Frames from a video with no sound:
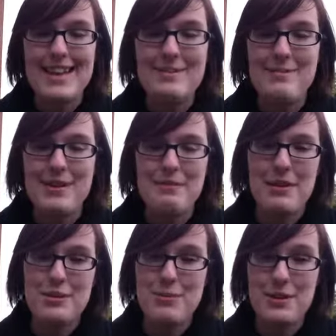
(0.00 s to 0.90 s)
that's pretty
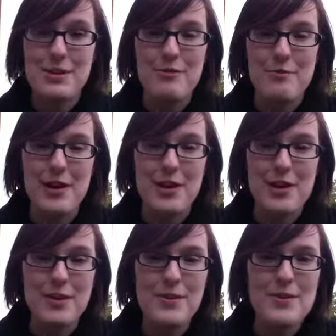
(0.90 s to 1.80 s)
much most of my
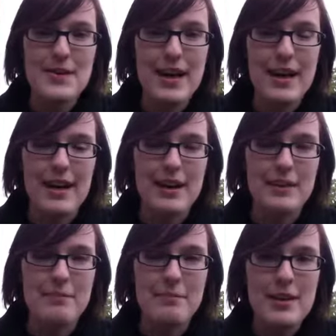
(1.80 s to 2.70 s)
news.
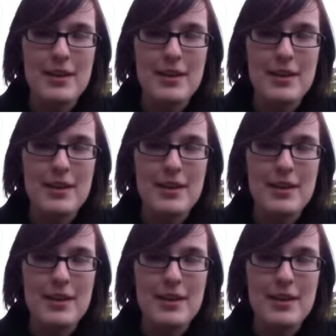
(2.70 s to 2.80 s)
And